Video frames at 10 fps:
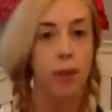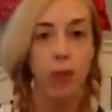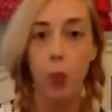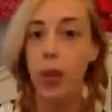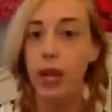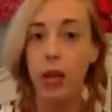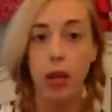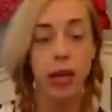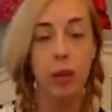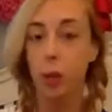
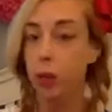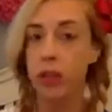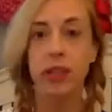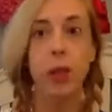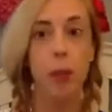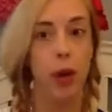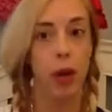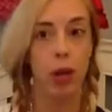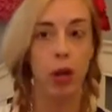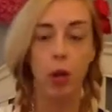We keep it real simple.
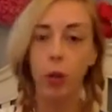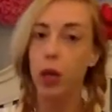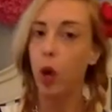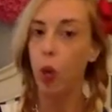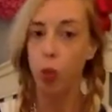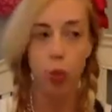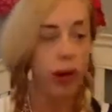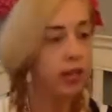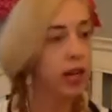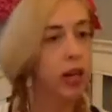We go
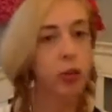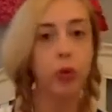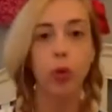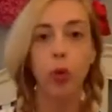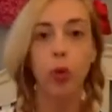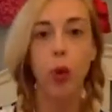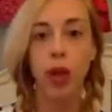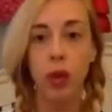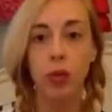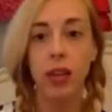right down through
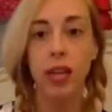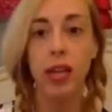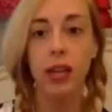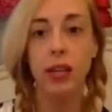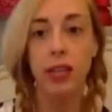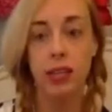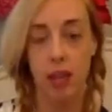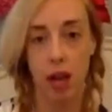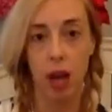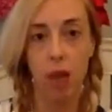what you need to
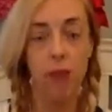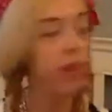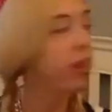set up,